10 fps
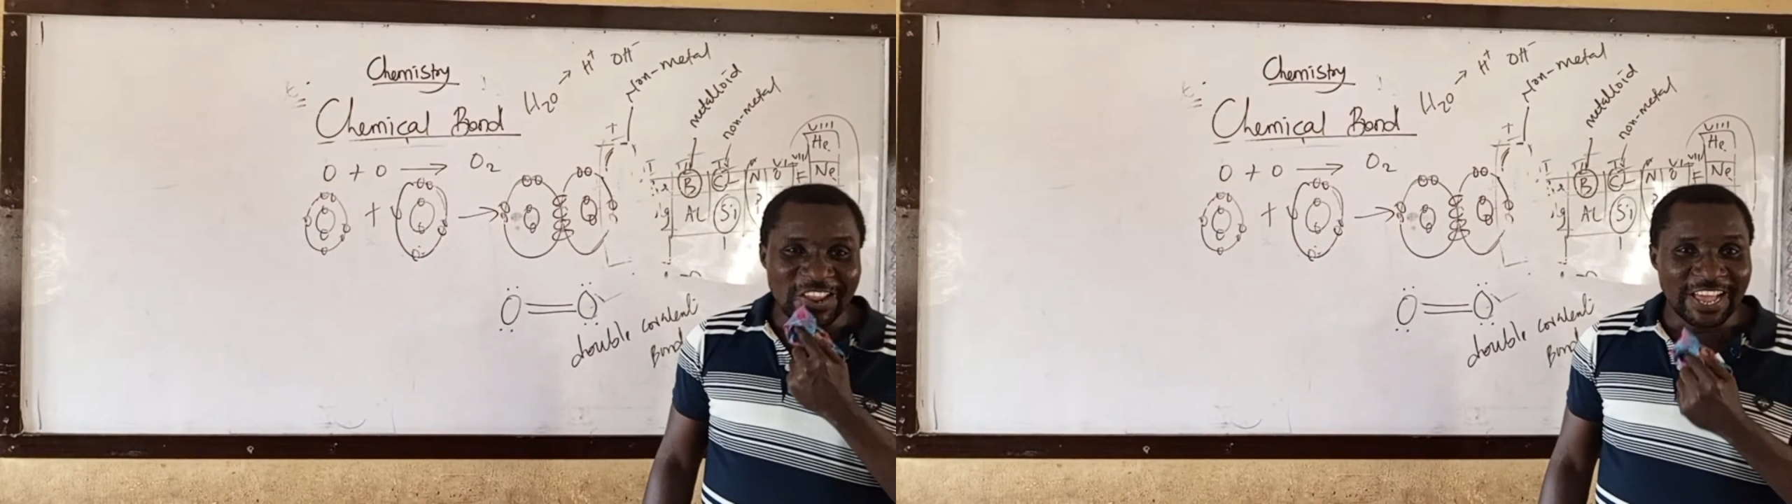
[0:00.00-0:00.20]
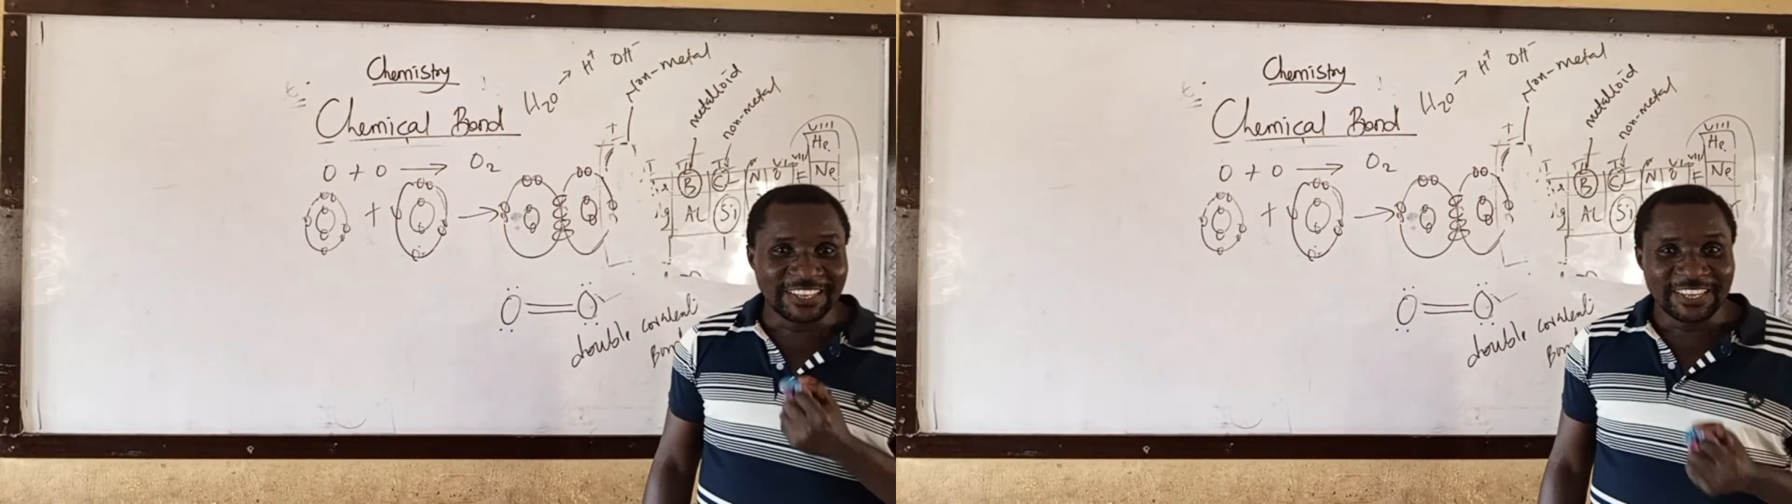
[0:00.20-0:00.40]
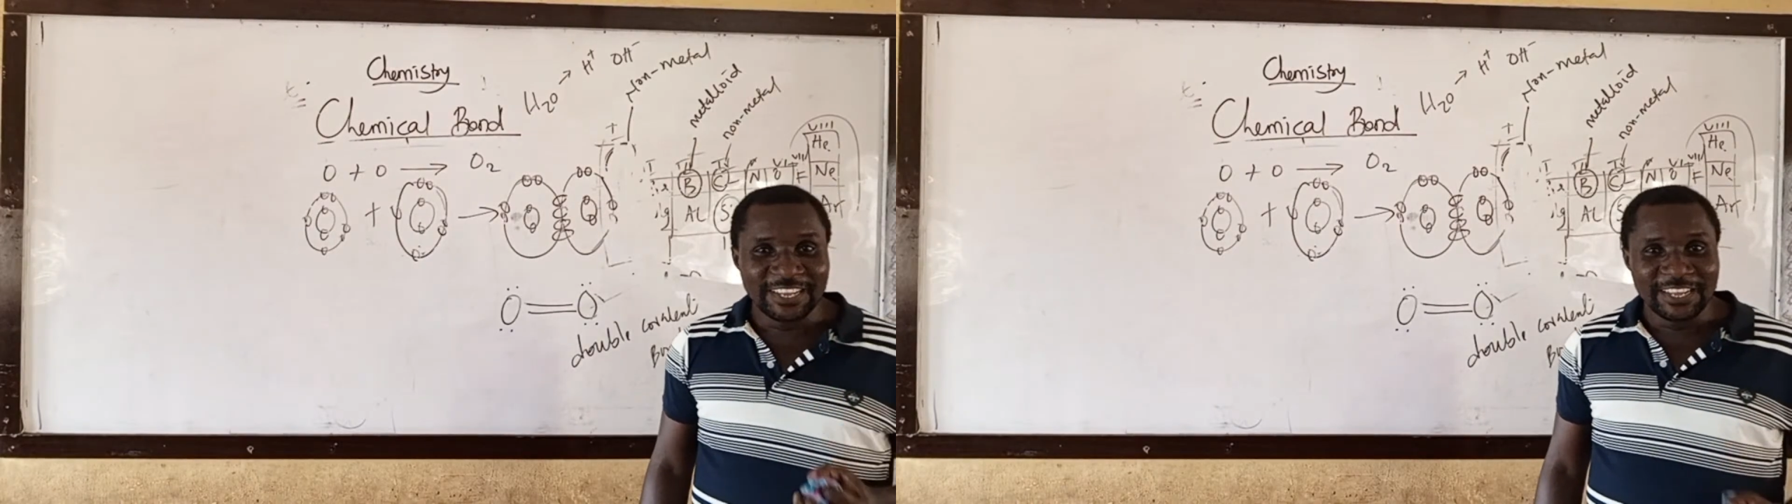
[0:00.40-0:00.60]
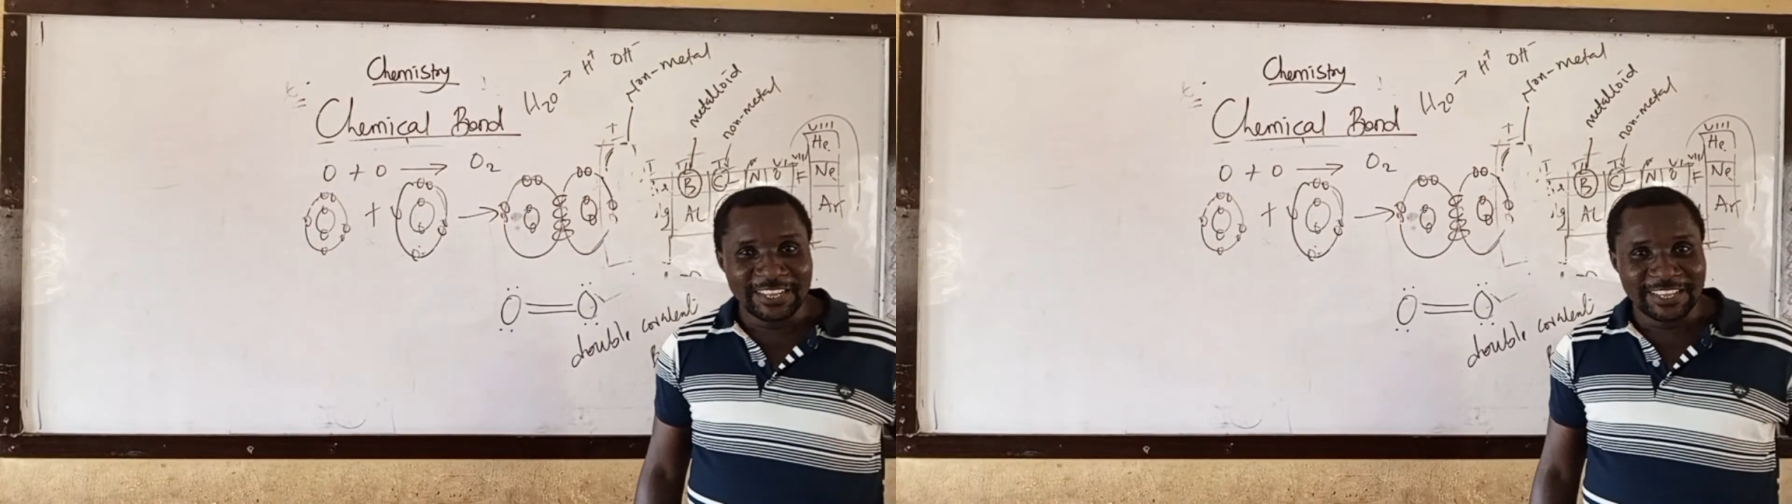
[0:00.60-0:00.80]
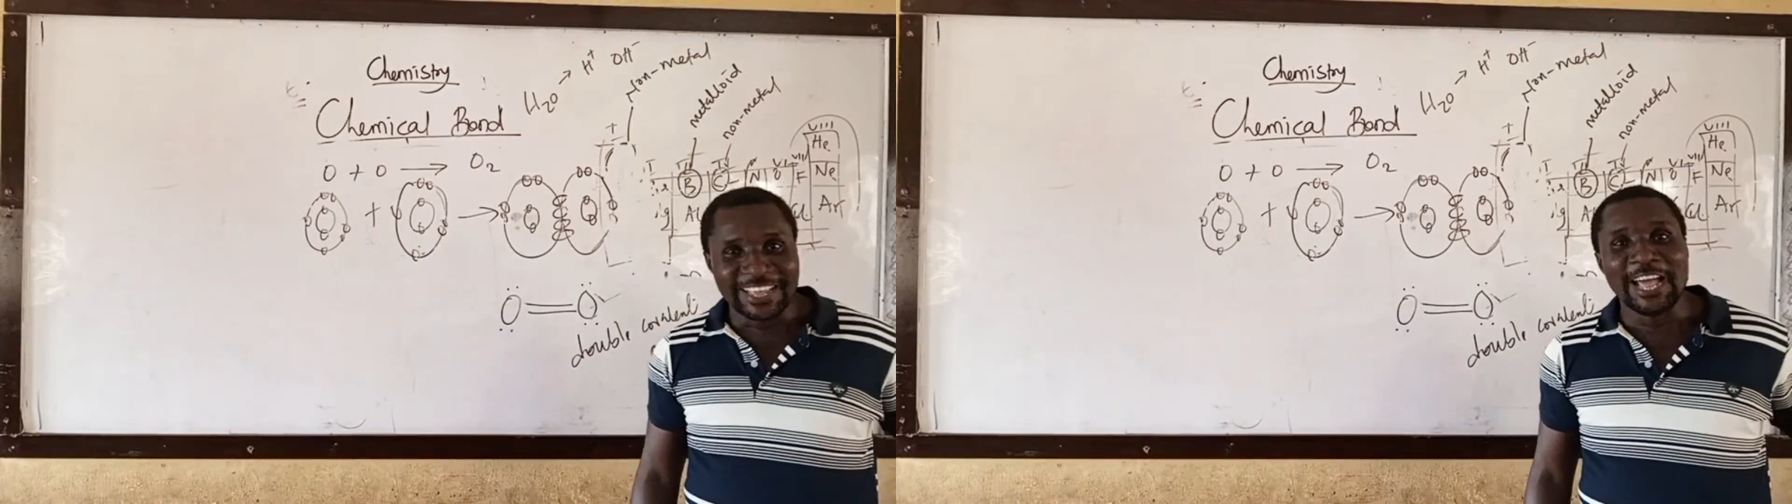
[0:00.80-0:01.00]

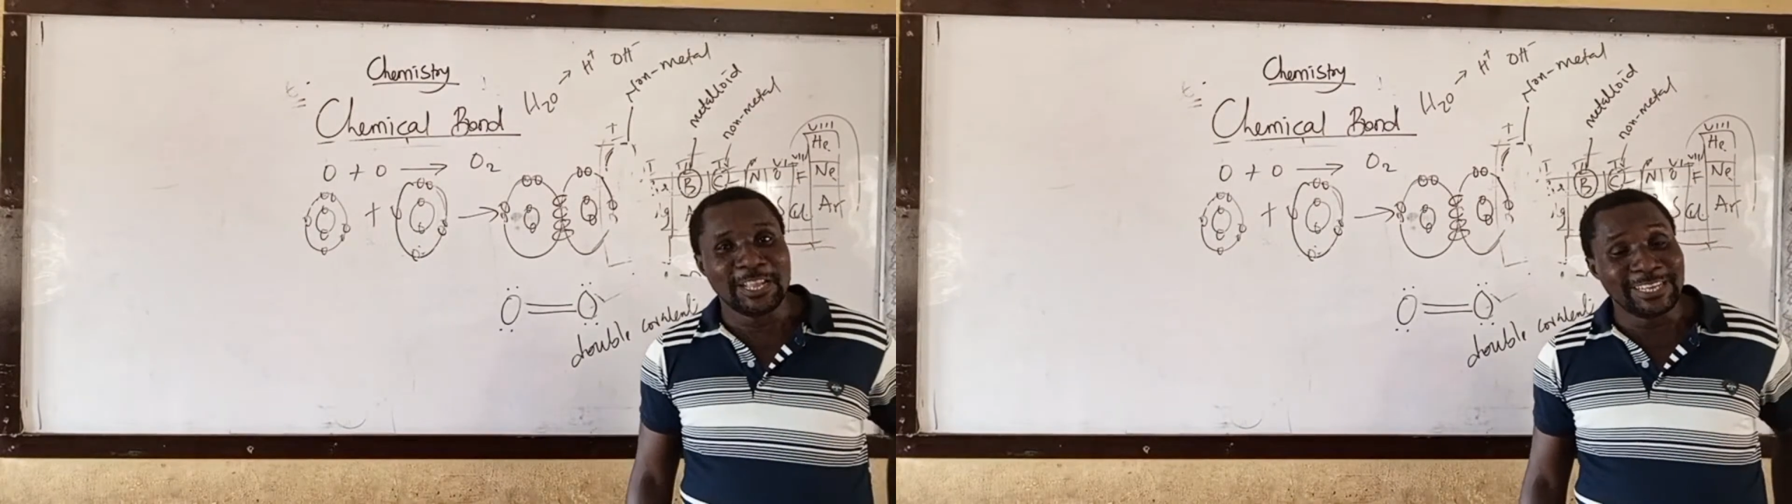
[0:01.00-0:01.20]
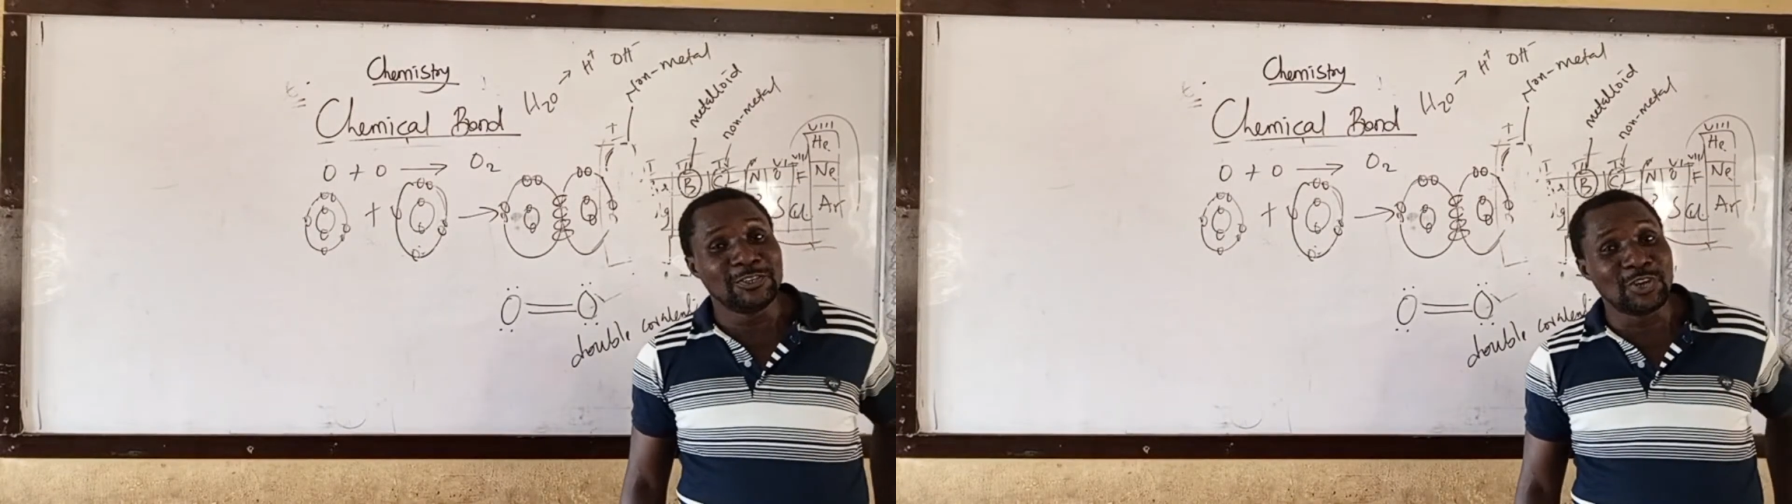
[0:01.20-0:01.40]
Yeah.